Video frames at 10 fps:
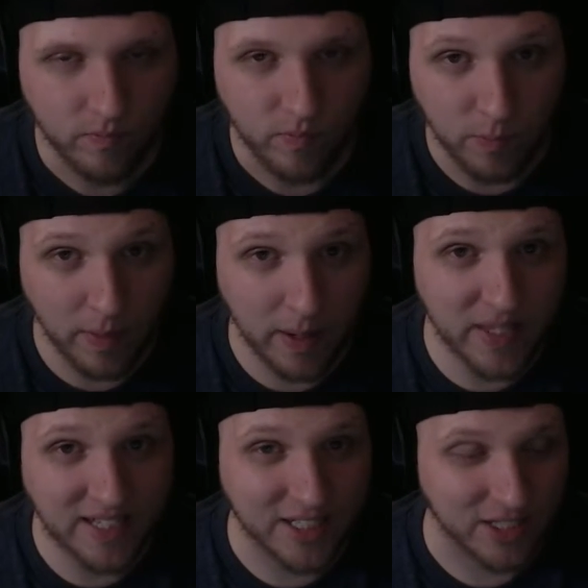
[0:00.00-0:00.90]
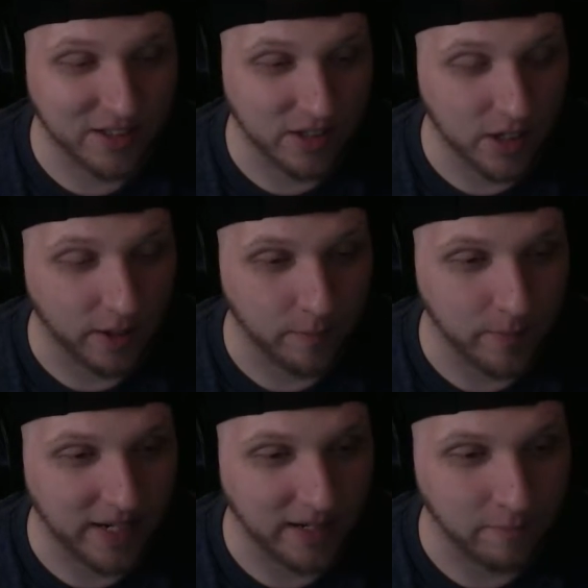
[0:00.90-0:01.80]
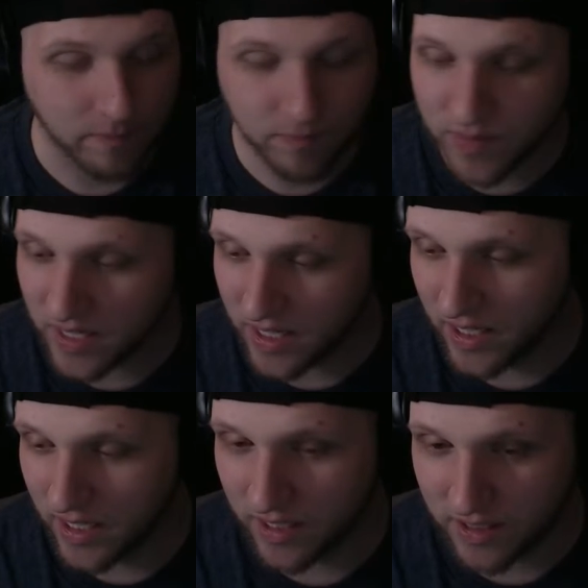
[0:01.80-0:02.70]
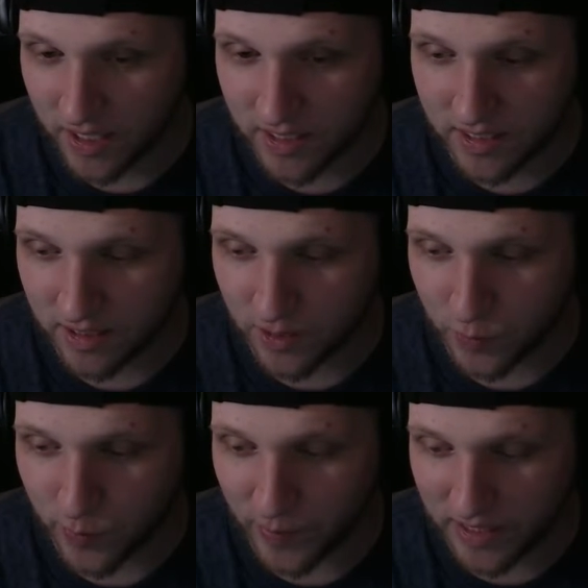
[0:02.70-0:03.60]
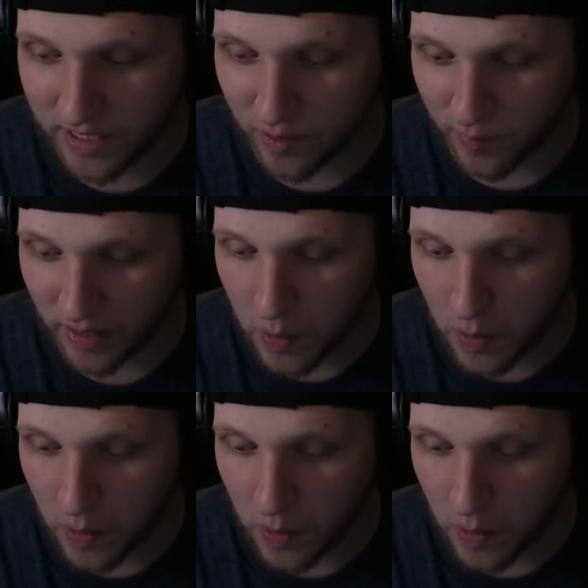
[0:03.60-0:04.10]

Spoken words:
Maybe that's just, man, dust in this room is killing me.